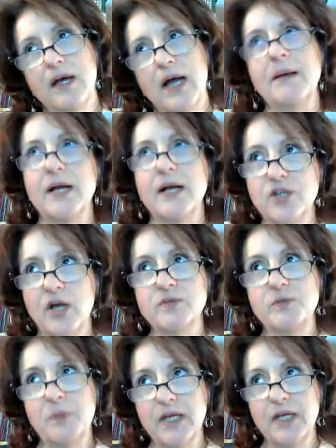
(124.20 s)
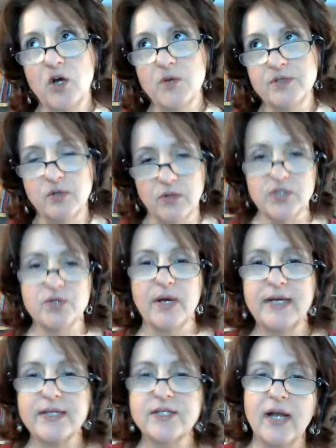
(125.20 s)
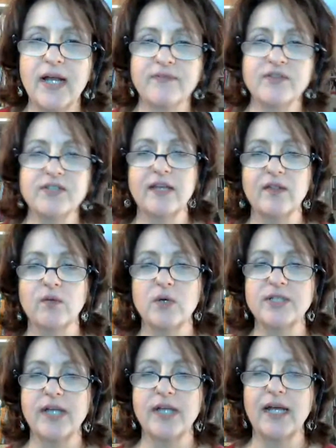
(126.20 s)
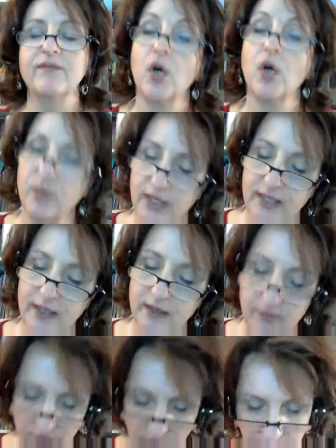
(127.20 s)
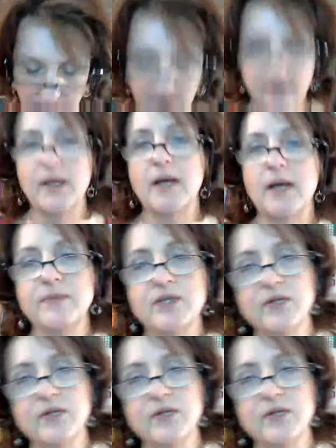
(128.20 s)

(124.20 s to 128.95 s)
I'm speaking to homeschoolers, right? So I have to say the words, I have only 3. I'm so